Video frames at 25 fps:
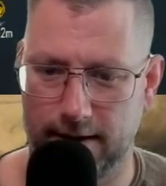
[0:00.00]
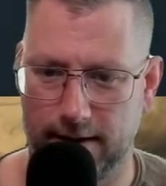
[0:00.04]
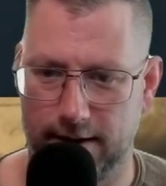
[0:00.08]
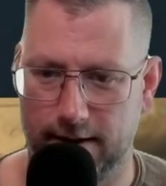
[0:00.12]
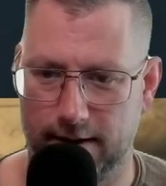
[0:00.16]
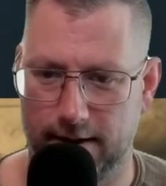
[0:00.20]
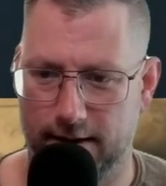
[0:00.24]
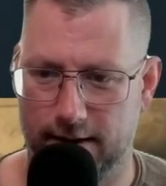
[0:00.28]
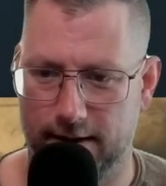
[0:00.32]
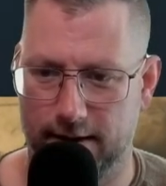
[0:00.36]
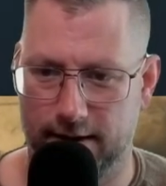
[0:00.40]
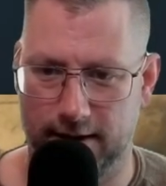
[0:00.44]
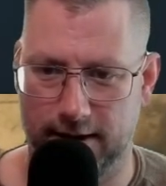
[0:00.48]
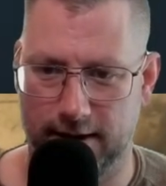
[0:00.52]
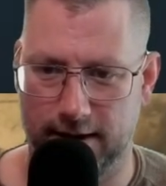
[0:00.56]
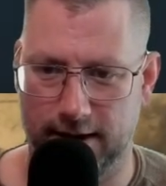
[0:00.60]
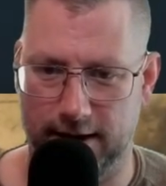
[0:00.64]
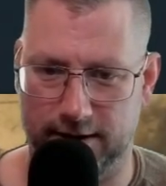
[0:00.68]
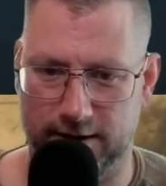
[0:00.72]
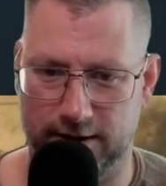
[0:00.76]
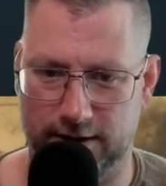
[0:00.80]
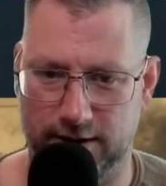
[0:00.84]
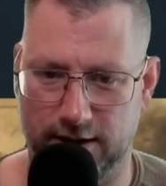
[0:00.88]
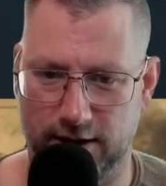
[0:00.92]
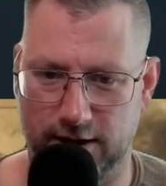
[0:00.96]
yes,
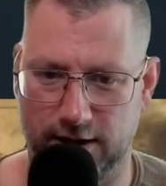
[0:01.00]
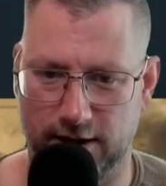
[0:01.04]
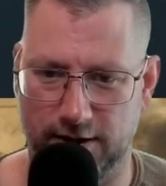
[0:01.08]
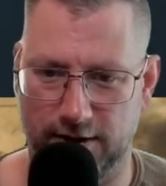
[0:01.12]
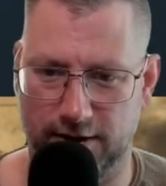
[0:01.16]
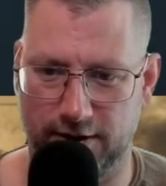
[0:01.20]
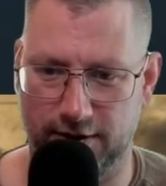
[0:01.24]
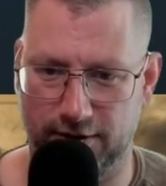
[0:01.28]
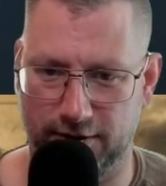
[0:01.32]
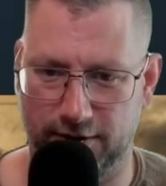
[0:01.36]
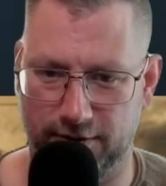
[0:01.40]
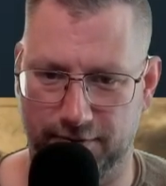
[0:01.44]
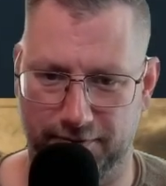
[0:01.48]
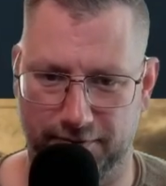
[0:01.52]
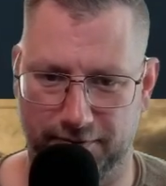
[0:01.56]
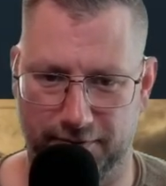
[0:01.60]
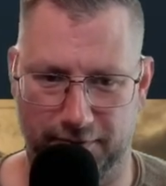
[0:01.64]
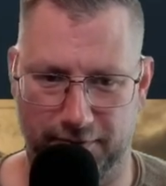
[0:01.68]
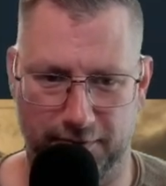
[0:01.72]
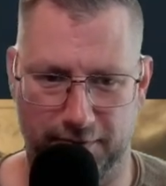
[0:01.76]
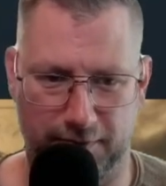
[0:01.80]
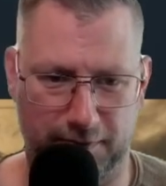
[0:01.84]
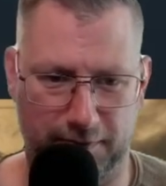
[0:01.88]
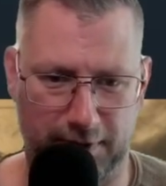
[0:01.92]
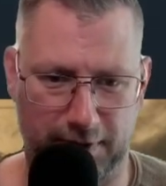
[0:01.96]

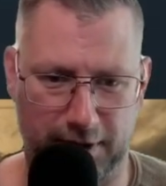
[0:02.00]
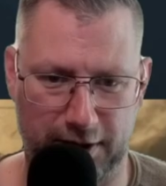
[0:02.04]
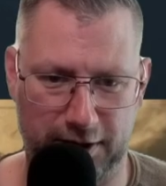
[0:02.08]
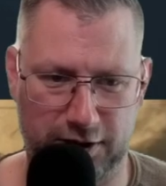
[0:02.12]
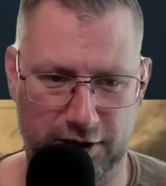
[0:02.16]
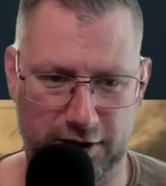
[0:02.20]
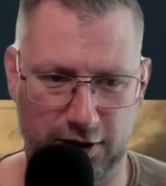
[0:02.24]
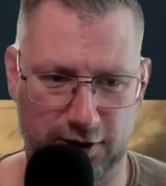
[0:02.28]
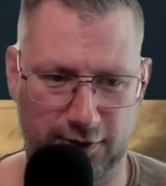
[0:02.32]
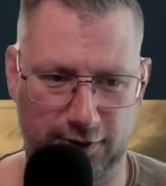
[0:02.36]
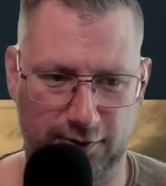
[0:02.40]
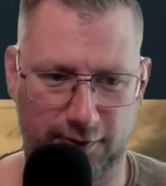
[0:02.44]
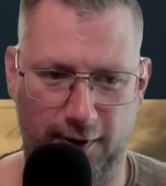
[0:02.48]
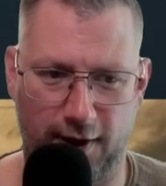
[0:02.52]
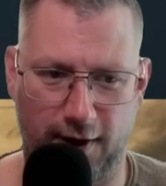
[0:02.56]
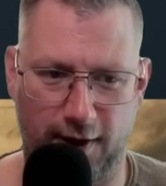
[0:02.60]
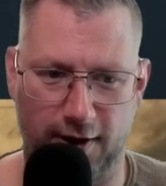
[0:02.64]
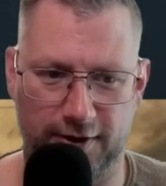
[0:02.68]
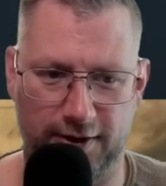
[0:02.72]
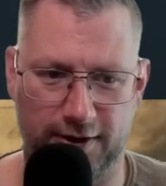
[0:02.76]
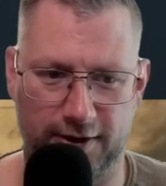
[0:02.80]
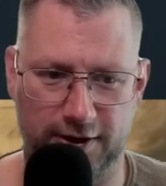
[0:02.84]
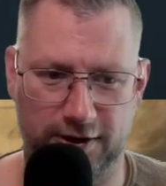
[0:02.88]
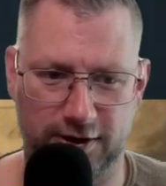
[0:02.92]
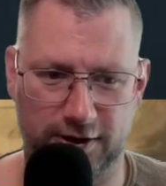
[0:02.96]
it's just fun.
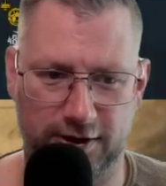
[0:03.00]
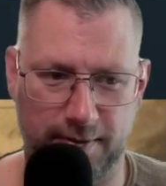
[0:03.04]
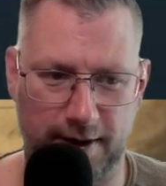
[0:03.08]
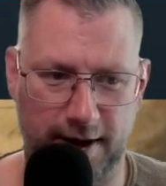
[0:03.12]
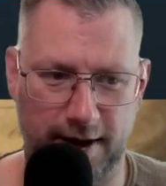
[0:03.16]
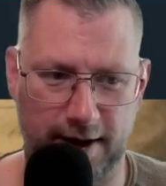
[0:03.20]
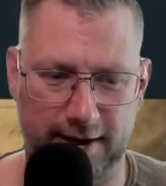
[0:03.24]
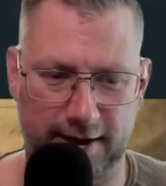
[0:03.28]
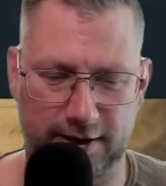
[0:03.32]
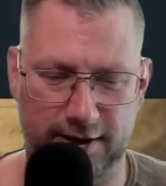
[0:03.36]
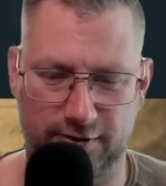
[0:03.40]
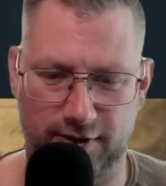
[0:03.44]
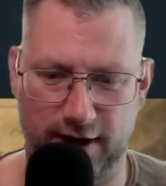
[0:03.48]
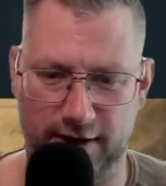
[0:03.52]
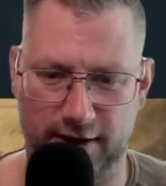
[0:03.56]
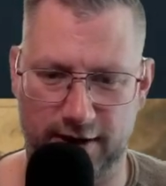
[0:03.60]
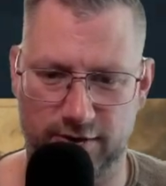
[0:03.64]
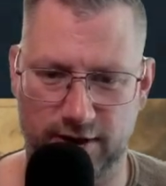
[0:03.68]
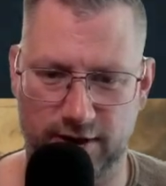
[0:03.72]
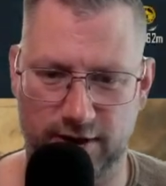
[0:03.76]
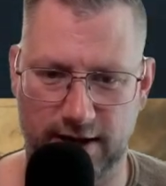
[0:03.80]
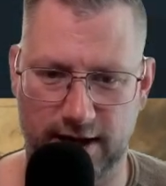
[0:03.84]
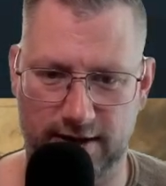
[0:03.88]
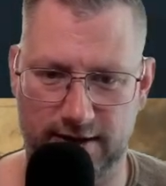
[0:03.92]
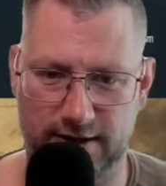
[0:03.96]
Somebody tried to
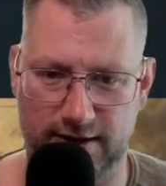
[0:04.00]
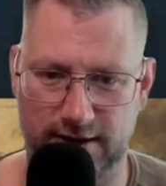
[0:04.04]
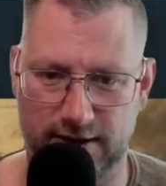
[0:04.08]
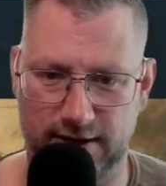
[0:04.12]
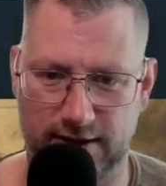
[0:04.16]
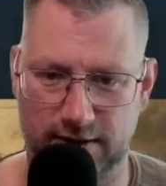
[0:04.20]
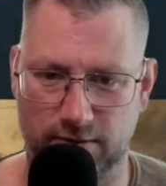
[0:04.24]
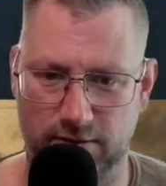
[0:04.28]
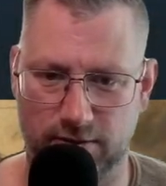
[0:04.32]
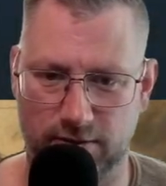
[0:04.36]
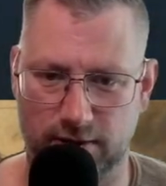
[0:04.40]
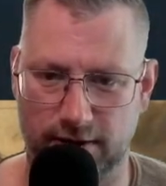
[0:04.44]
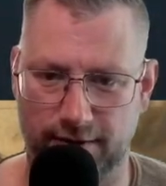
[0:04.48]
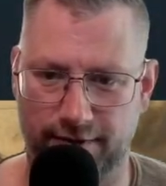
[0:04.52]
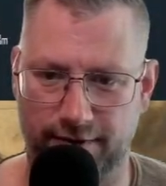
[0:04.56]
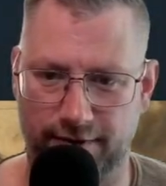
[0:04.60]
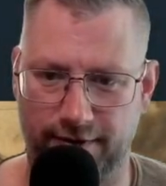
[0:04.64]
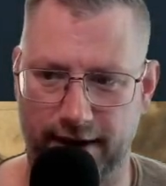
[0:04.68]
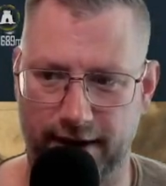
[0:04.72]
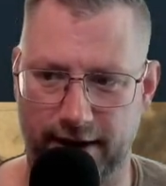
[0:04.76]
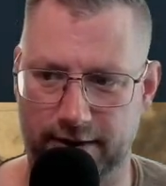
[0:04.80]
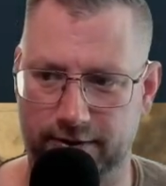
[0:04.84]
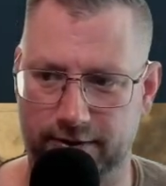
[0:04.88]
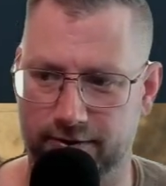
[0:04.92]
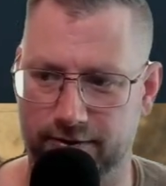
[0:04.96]
get a new
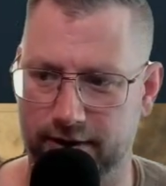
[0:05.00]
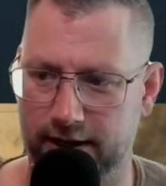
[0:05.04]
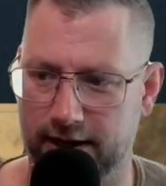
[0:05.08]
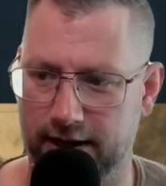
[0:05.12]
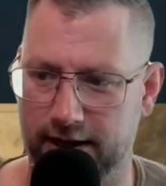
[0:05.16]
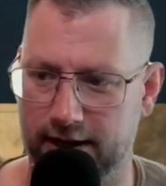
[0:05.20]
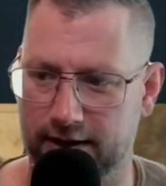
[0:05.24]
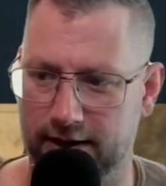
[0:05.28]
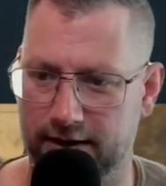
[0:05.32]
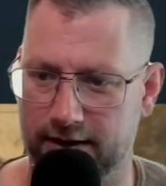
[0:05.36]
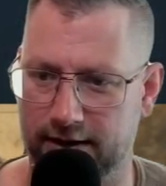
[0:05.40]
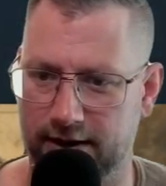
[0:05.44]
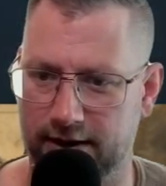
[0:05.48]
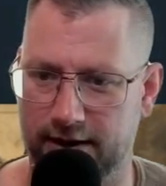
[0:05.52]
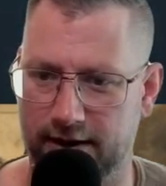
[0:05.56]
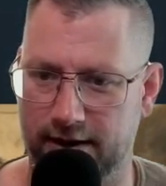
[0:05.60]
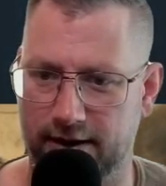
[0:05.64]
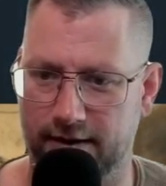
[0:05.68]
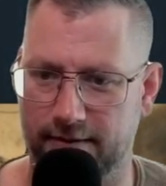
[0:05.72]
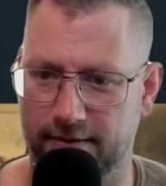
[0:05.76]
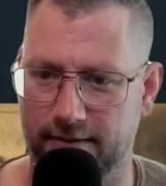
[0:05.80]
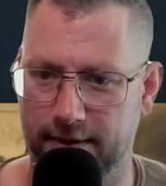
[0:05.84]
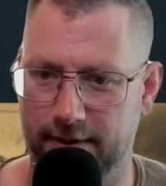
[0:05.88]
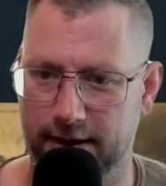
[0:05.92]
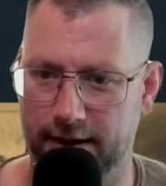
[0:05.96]
factory, and
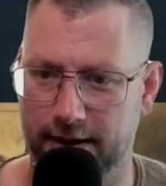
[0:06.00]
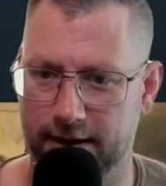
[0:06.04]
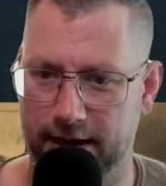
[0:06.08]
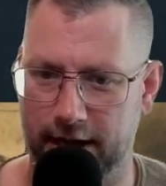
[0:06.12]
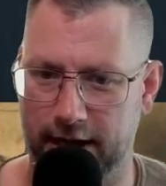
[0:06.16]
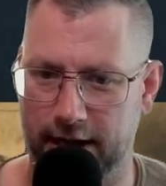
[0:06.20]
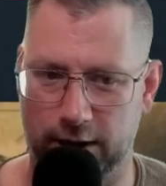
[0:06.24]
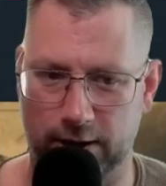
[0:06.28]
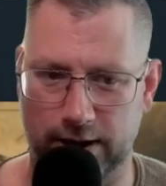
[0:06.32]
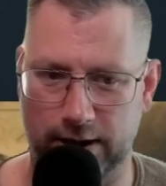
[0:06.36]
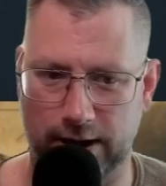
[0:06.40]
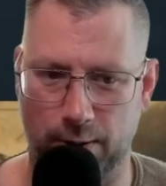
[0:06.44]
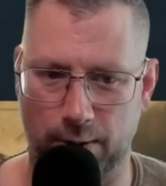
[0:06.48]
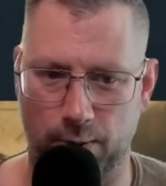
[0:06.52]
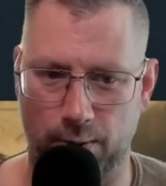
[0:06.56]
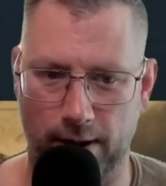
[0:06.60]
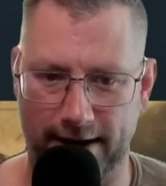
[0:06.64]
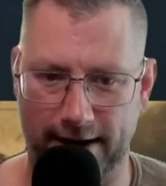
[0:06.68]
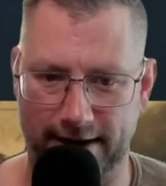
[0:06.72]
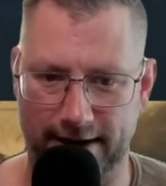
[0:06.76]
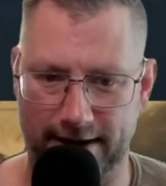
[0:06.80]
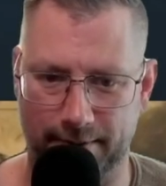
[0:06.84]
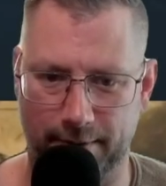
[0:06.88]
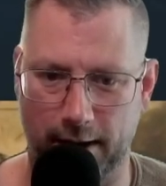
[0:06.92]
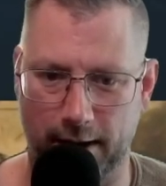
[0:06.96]
yeah, you can wait
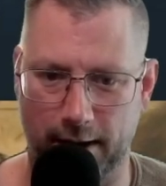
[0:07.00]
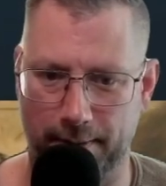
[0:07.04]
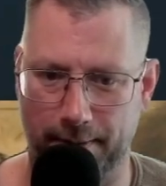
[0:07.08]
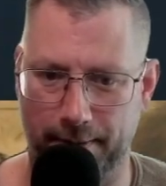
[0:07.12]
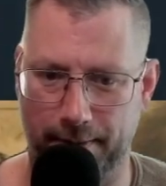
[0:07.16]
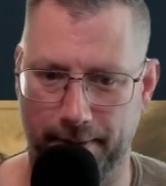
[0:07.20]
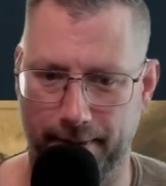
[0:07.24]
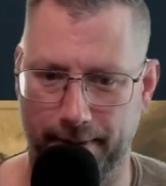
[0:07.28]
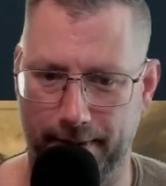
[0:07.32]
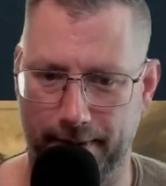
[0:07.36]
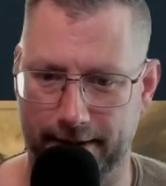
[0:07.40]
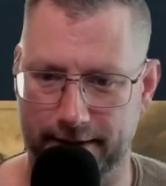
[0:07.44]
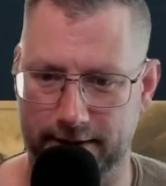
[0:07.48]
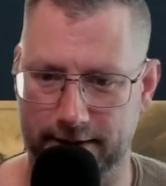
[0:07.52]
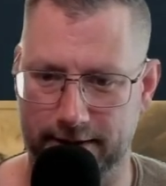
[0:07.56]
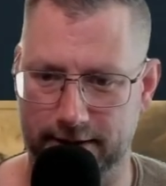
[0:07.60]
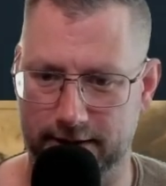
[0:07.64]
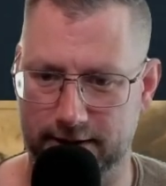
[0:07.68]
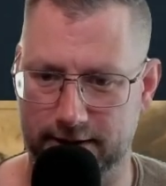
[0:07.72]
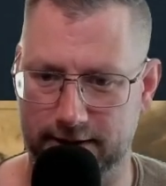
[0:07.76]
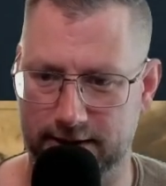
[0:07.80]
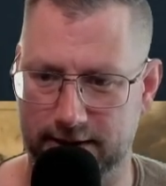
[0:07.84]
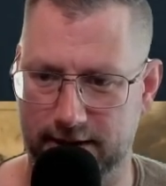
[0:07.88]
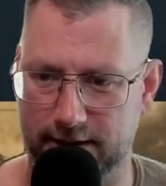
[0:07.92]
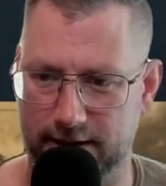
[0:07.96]
them up and just
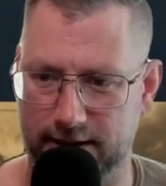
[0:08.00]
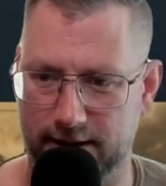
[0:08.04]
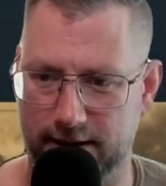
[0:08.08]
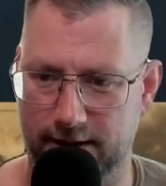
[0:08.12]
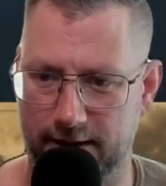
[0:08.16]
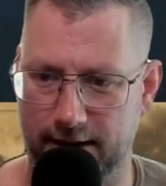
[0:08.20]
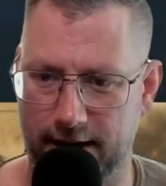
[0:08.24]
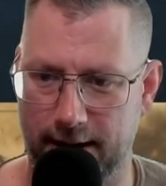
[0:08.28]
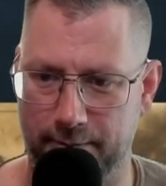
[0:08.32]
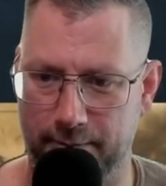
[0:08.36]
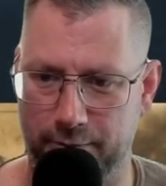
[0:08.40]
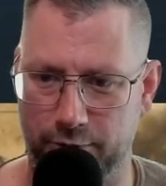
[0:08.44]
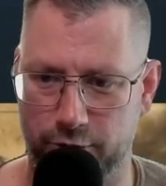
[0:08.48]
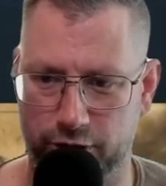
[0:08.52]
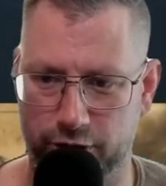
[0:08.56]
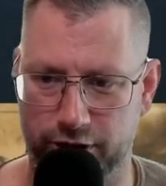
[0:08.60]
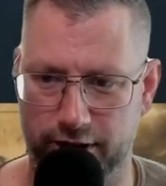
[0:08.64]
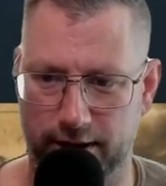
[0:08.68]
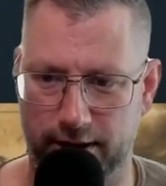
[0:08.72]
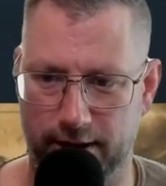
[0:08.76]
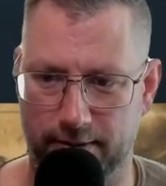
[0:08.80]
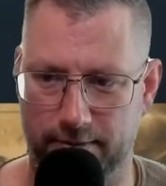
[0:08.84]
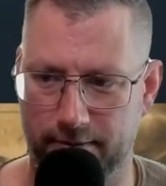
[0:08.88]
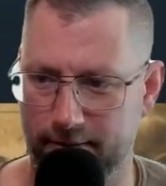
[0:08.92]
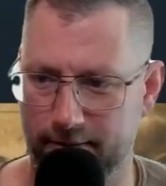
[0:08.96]
ambush
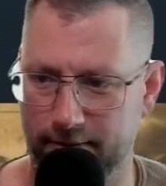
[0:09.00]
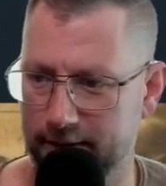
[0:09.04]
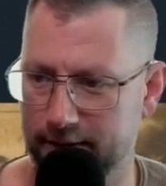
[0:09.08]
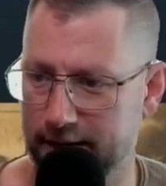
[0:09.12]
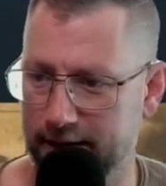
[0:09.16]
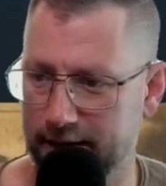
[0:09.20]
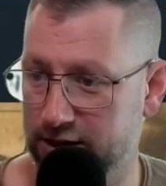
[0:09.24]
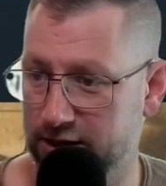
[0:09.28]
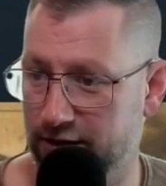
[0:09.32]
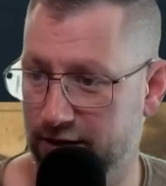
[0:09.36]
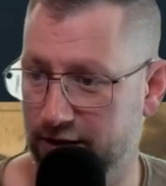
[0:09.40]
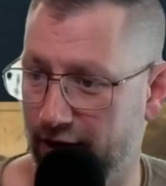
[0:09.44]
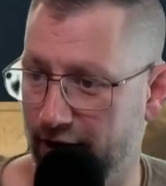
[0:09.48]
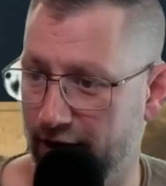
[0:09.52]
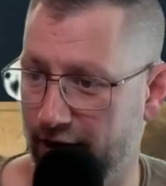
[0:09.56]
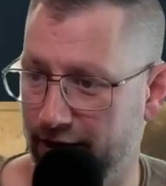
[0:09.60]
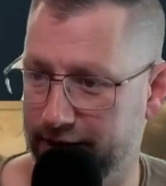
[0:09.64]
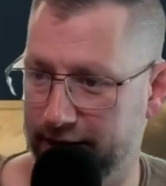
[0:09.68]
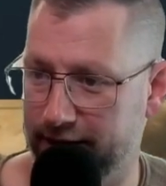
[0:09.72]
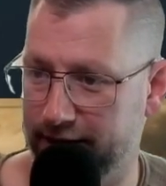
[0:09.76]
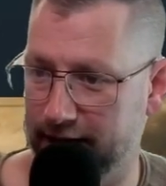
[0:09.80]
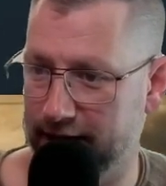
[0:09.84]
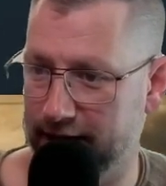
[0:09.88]
them. That's a fun thing.